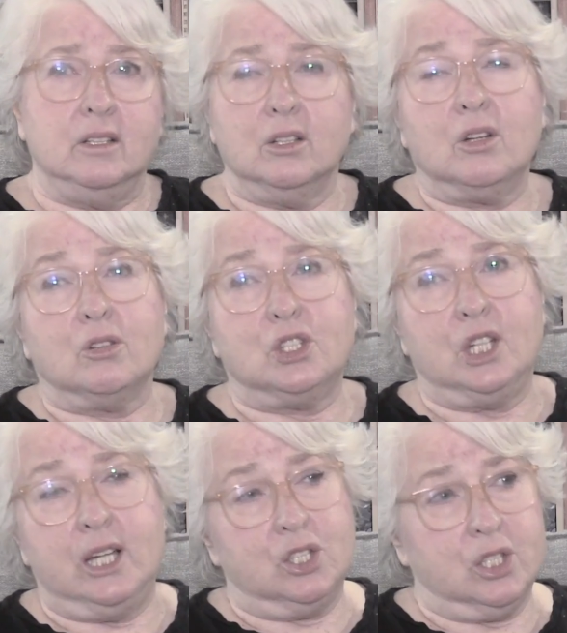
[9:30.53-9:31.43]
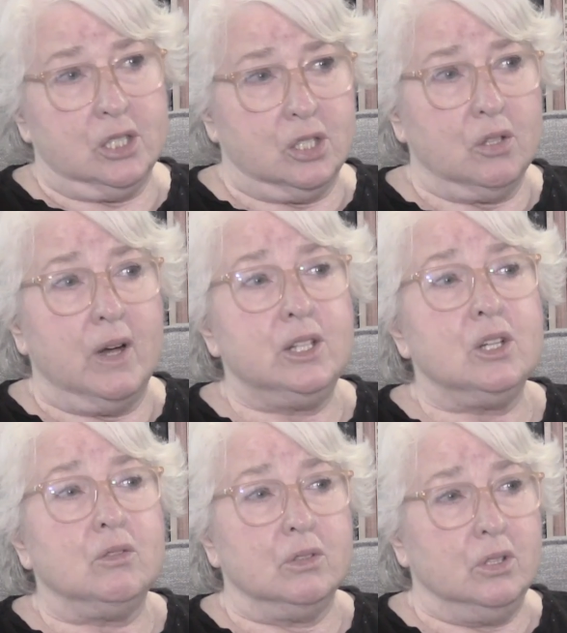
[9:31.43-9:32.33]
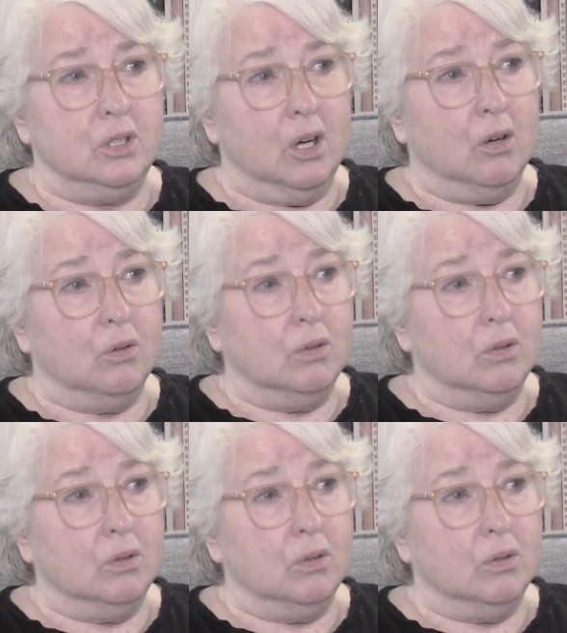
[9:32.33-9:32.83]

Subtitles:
negotiation, so I don't know,